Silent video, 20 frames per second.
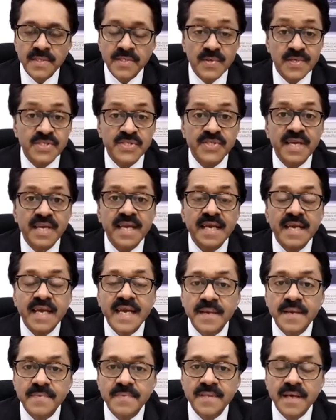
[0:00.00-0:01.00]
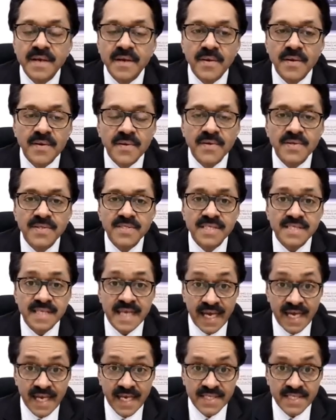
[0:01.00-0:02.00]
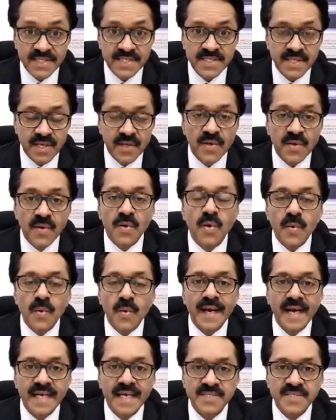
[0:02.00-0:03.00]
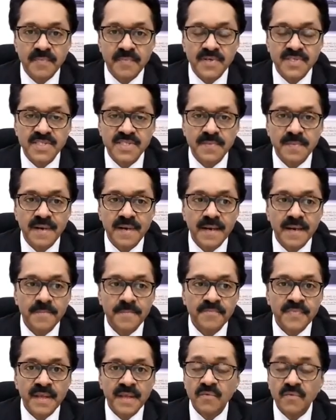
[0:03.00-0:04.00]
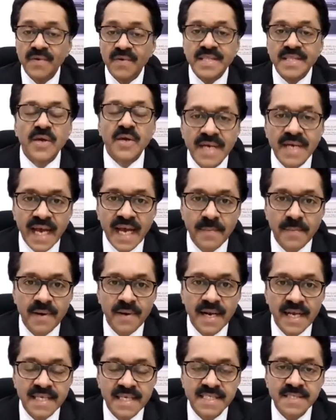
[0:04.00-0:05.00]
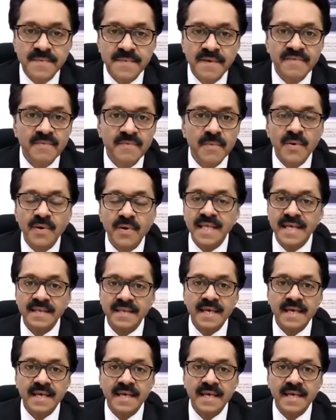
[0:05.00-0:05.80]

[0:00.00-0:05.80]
so as to keep the glucose as low as possible without hypoglycemia with more